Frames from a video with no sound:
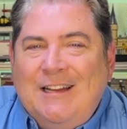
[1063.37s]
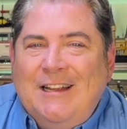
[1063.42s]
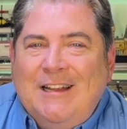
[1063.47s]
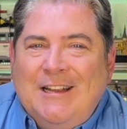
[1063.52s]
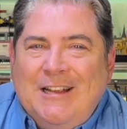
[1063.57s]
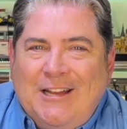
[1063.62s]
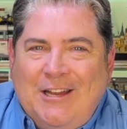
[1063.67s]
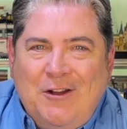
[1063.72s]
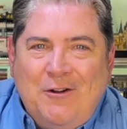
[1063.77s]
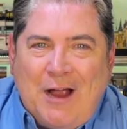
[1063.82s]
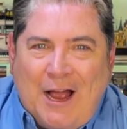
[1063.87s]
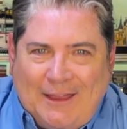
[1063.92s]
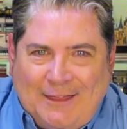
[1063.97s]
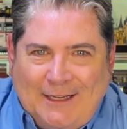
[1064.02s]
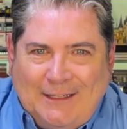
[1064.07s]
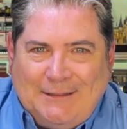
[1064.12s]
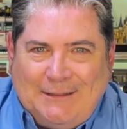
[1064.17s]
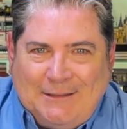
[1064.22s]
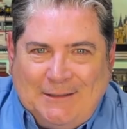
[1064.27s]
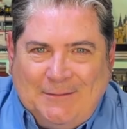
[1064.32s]
you got
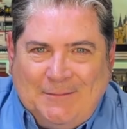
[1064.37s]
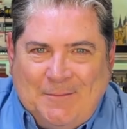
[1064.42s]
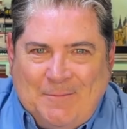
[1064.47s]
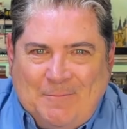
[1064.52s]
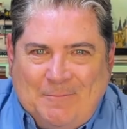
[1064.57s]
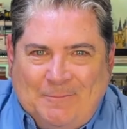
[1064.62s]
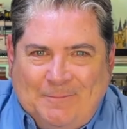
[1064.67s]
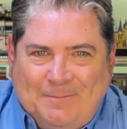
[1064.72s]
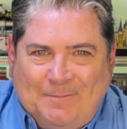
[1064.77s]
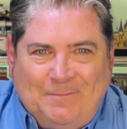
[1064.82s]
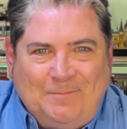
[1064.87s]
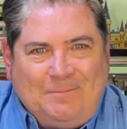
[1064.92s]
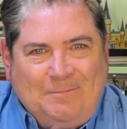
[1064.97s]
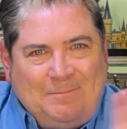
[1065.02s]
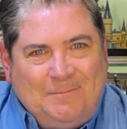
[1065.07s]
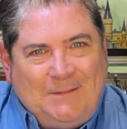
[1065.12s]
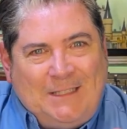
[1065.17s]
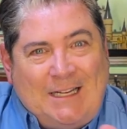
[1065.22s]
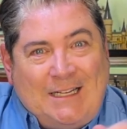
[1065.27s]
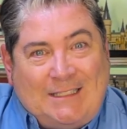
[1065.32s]
this.
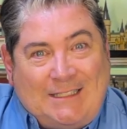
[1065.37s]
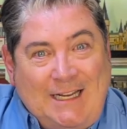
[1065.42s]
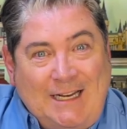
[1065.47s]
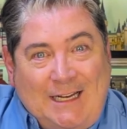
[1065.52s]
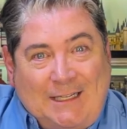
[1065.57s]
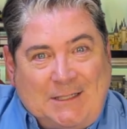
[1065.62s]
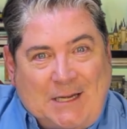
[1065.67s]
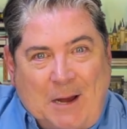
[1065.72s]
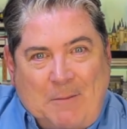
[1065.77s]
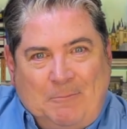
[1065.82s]
See you next time.